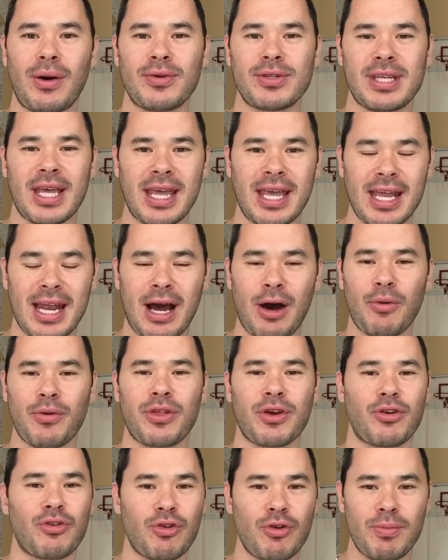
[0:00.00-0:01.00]
I was hanging out
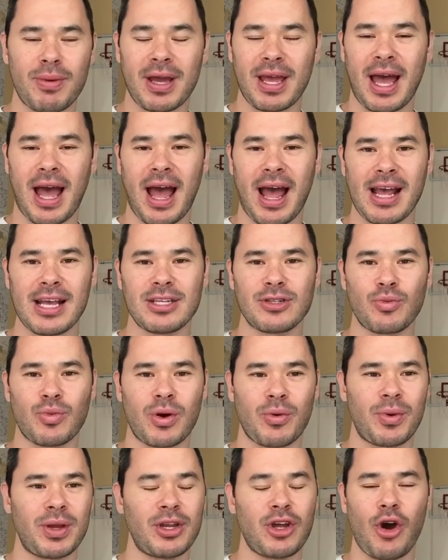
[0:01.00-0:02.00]
with a group of guys
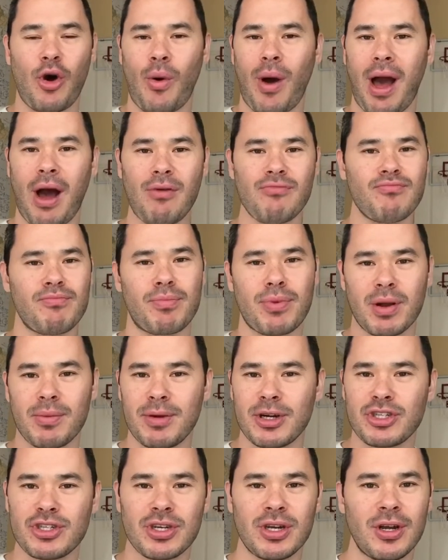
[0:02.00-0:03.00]
where we'd go out and
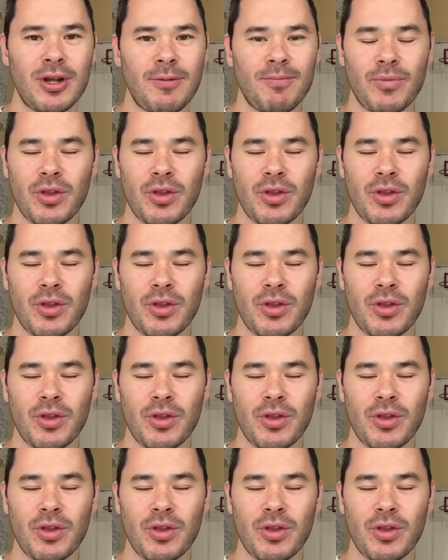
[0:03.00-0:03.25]
pretty much,